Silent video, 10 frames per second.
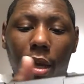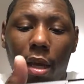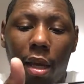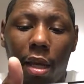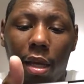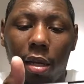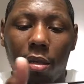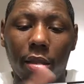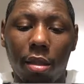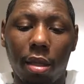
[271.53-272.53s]

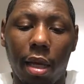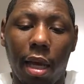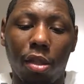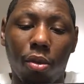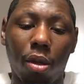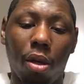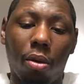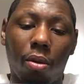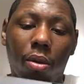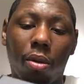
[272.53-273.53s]
And as you
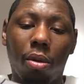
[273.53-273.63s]
know,